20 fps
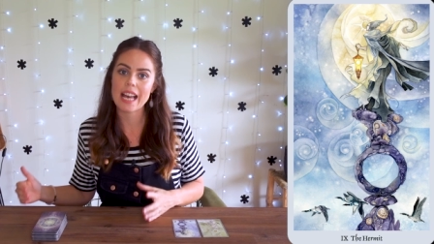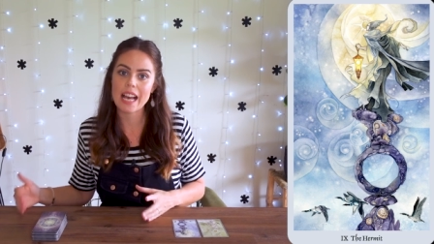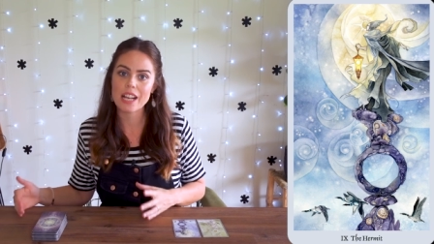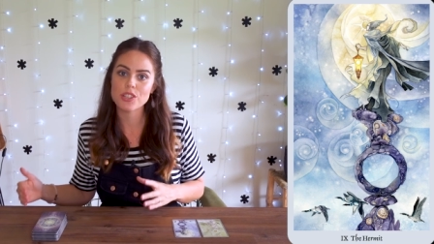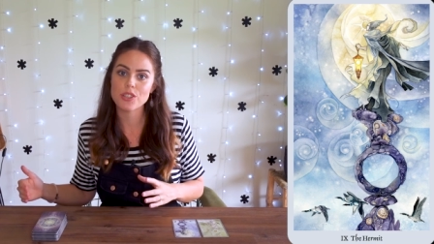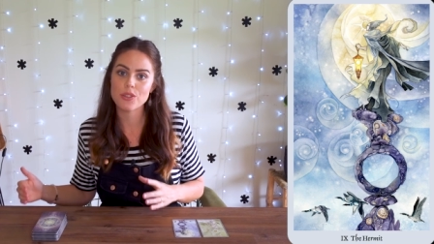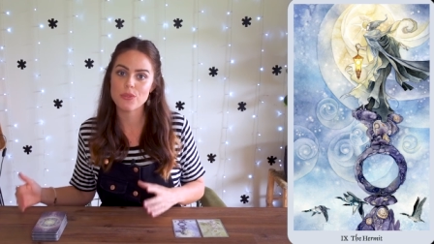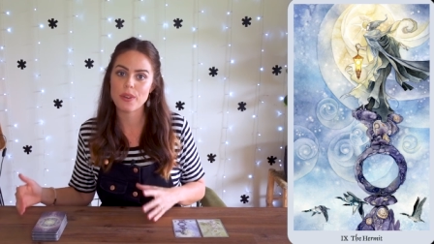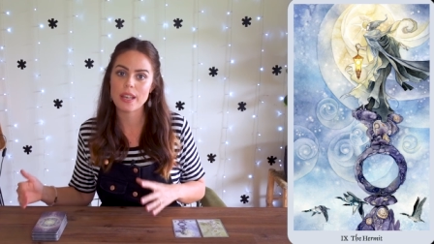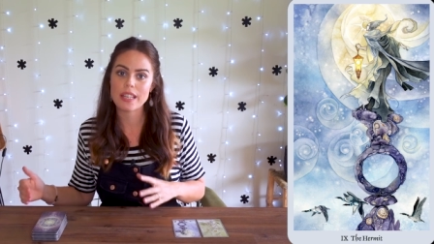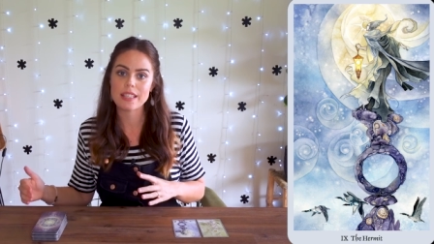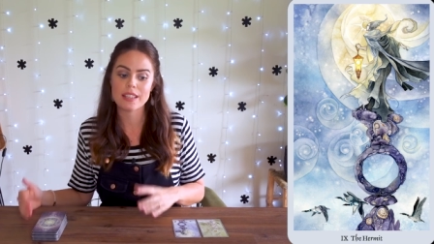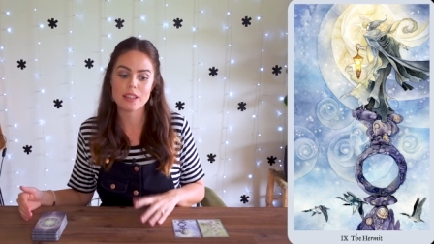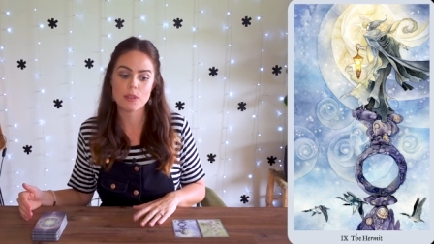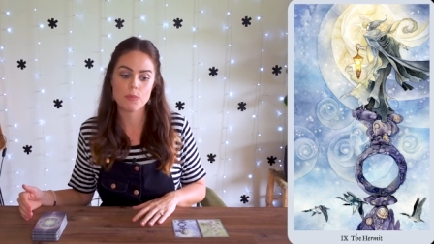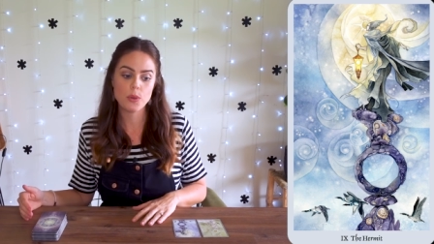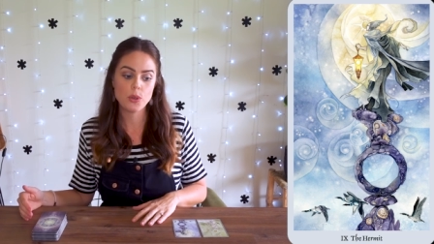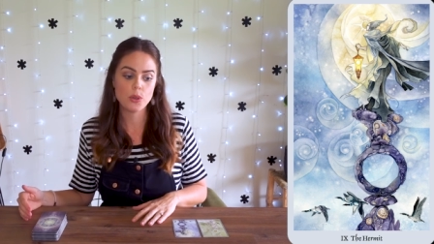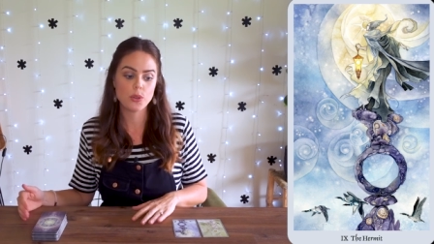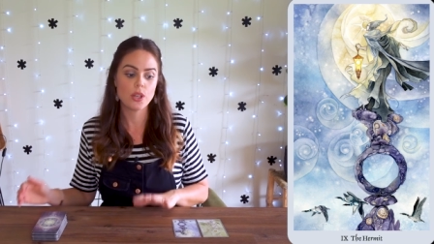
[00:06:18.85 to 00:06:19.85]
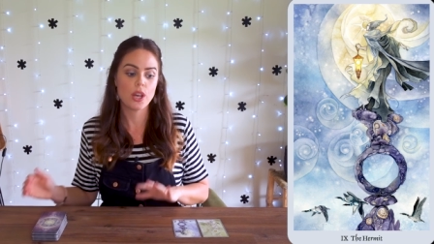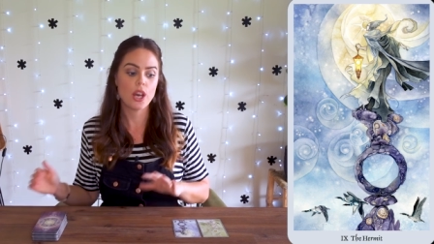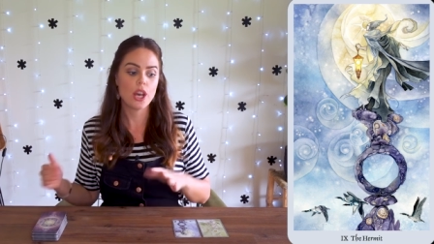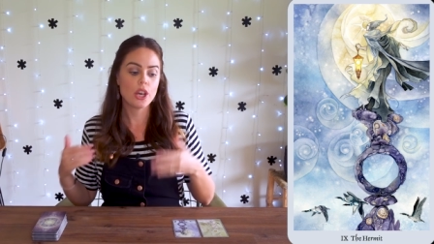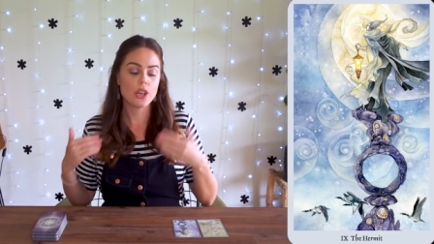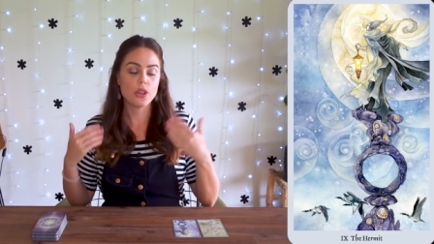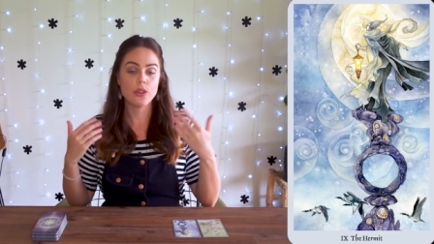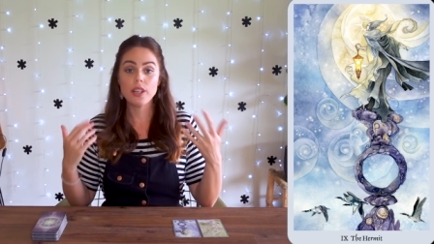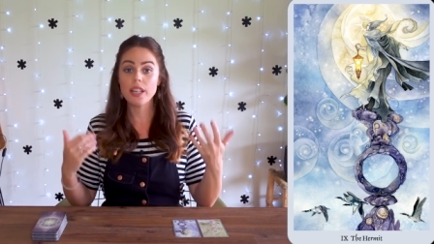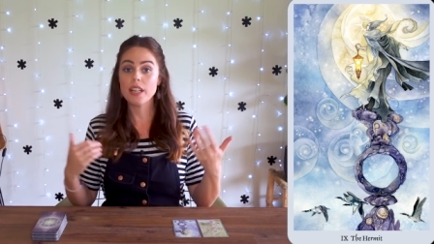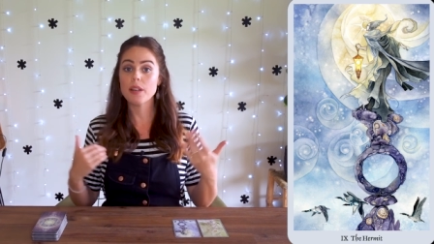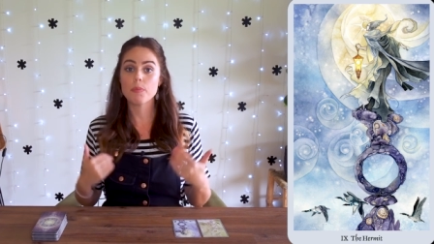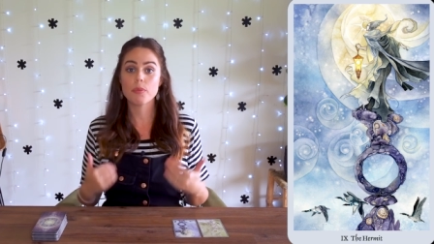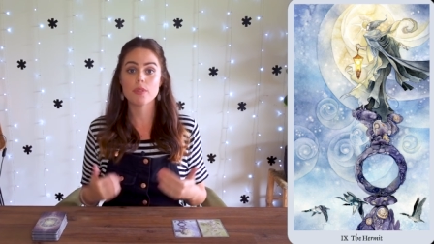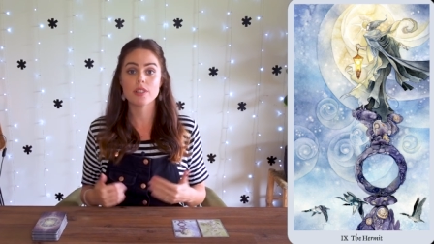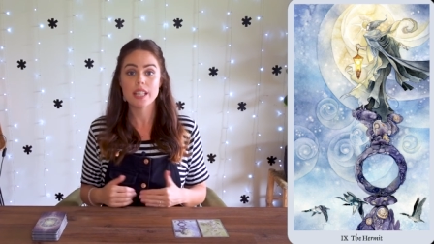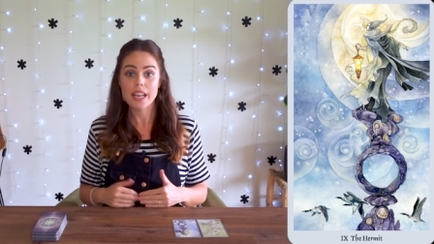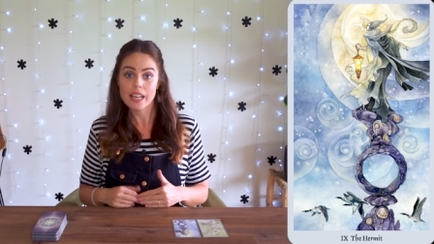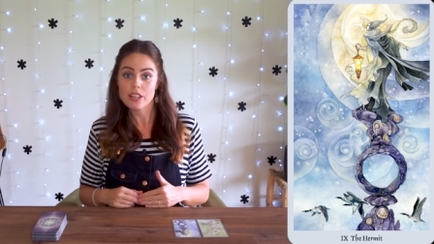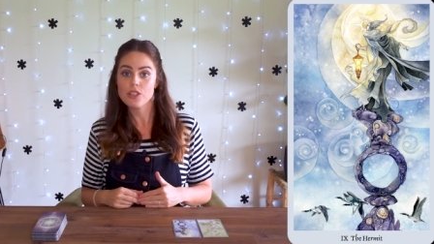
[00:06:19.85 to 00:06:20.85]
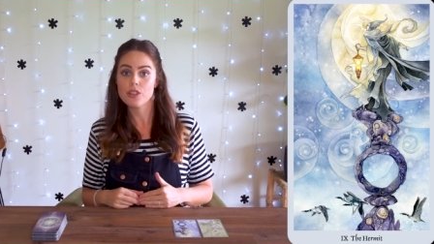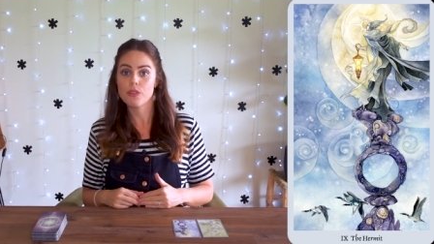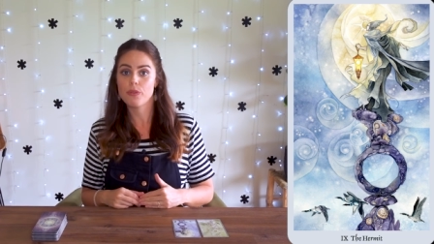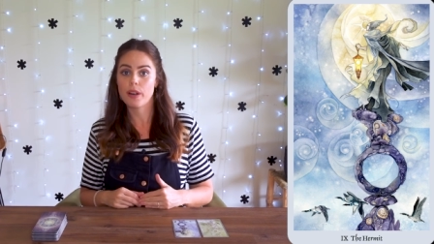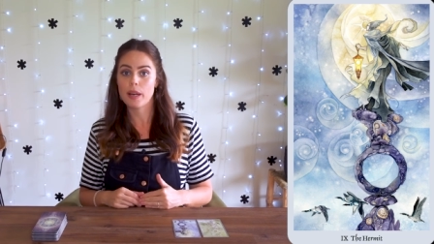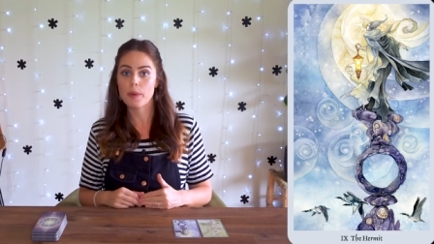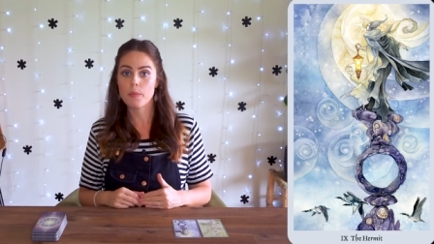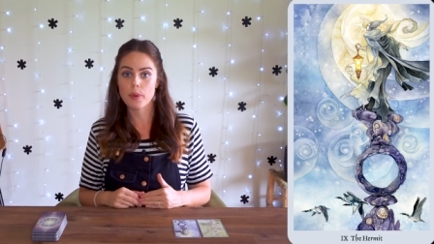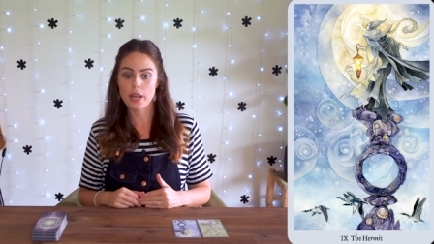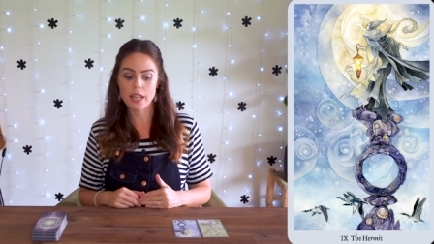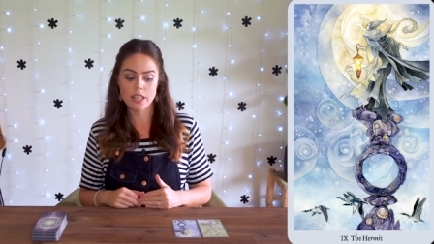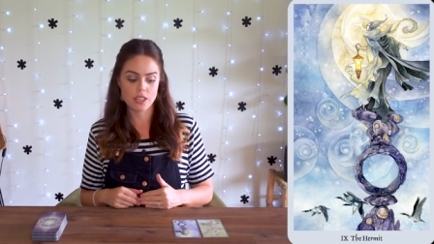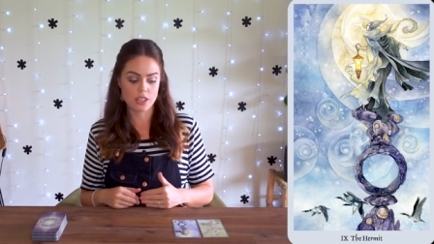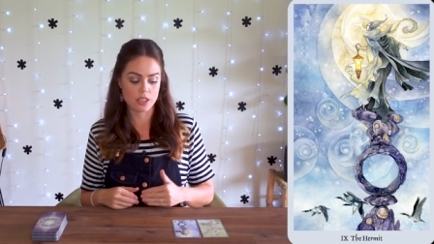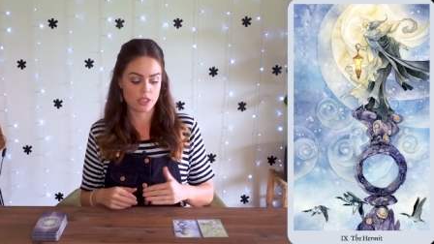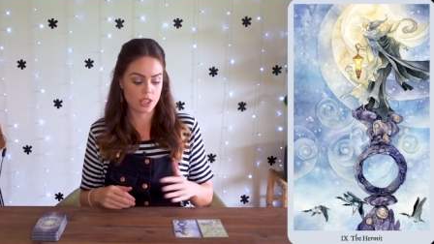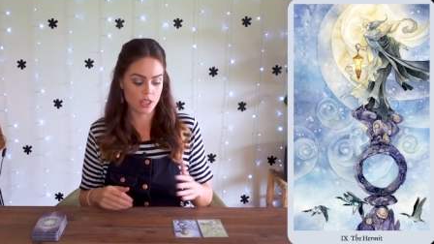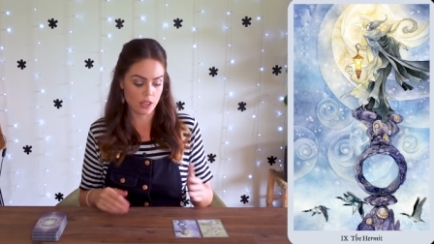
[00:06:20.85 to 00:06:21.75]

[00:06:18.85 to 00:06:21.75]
action phase of the moon, you need to protect your vibration.